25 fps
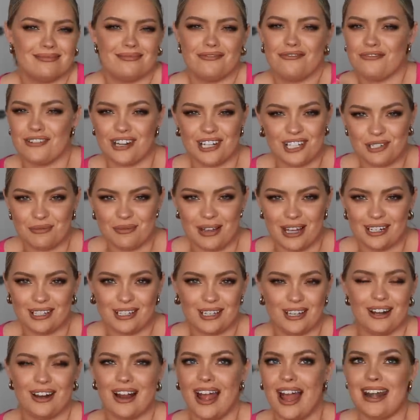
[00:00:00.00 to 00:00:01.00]
French
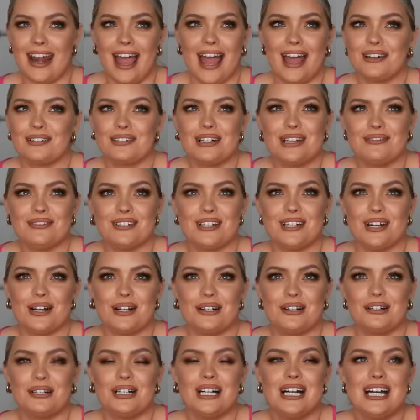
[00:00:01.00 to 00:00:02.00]
manicure and I don't even
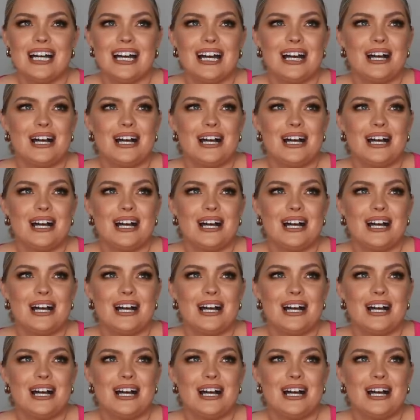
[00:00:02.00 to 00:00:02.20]
know